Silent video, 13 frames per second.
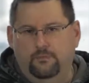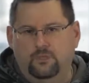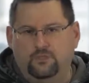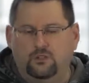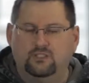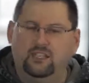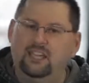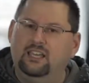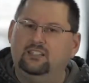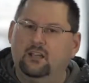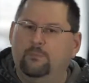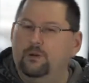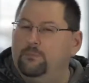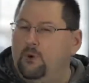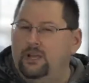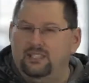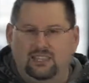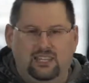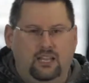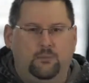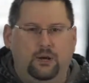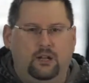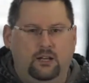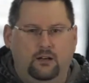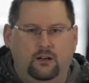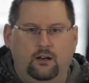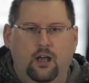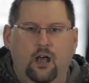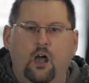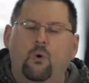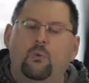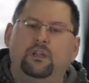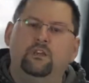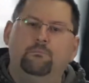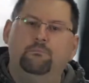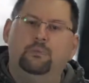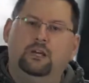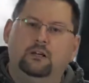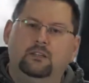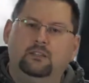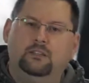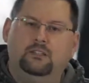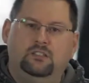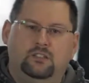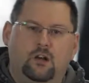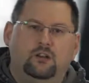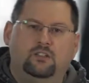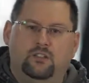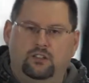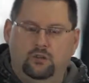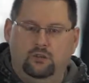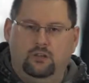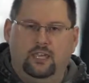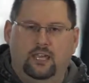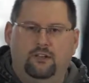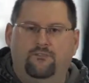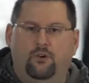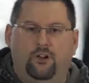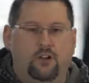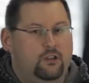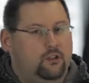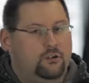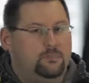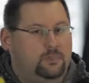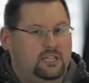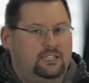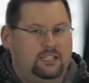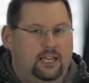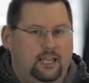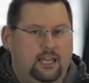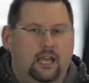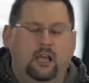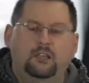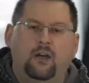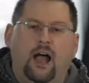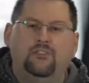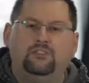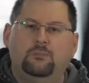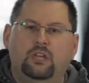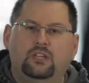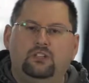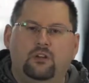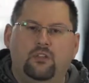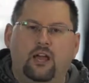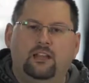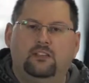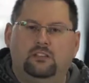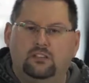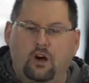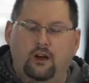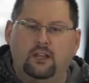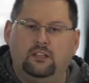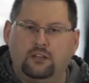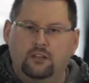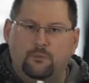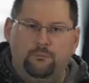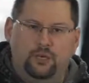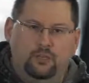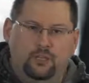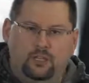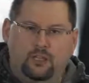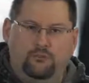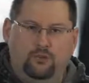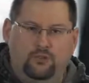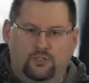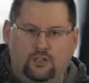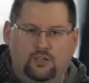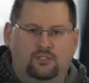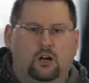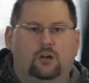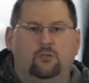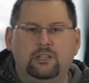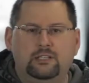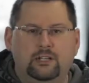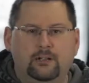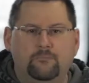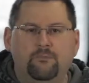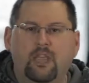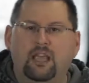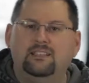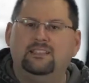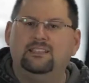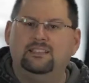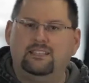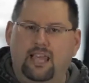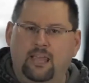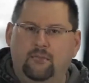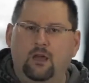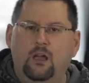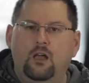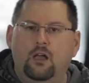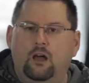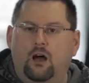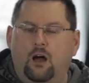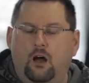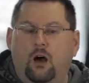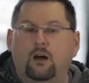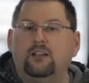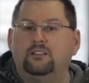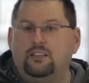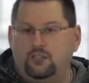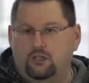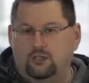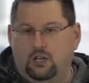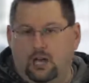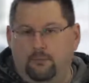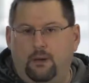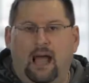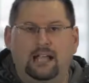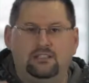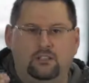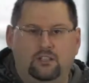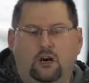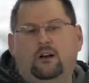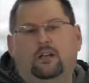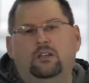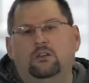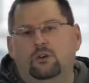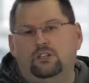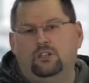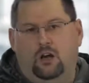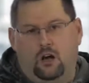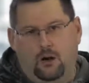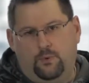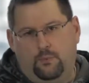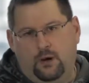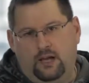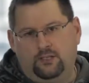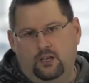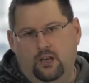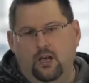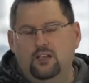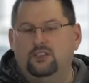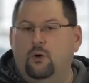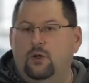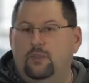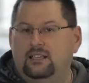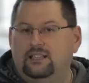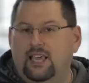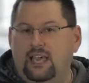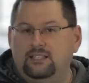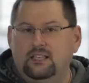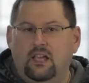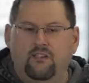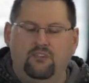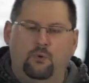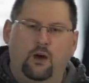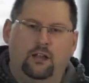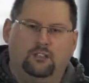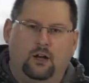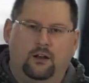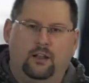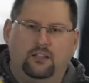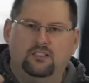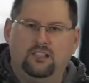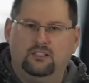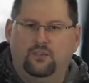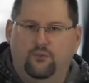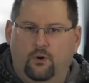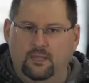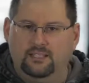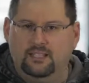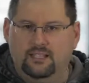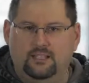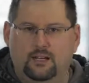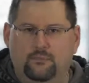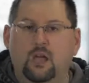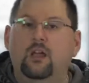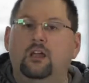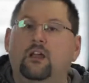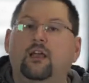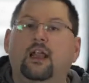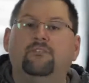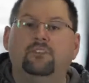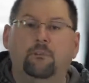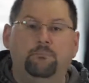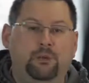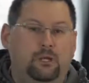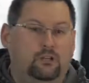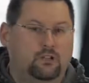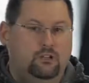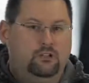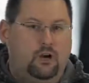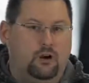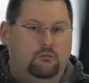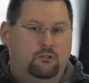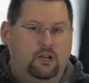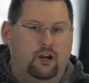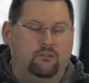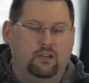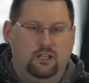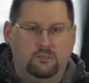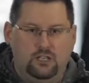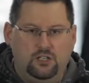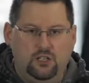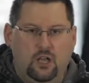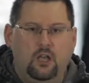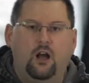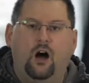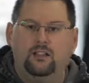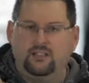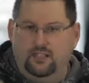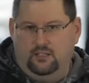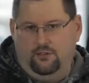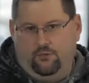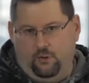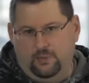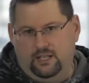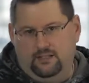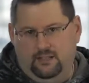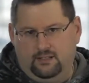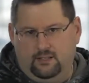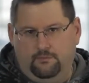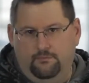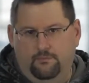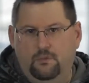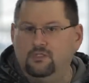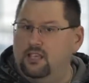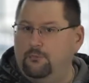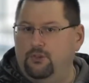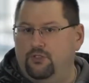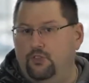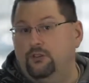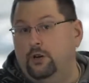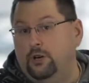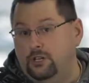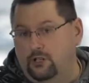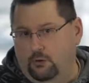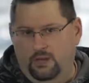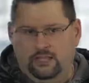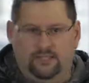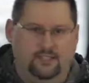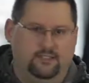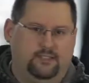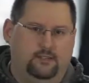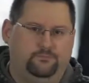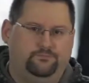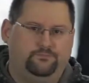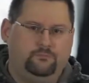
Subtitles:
So key summary points to think about here. When you build the DART toolkit for your USB stick, you have to make sure that the target that you're building it using the DART wizard is the same architecture type as the target you wish to compromise. So in this case, if you want to target a 64-bit system, you're going to have to build your DART recovery image on a 64-bit system. Same with the 32-bit system.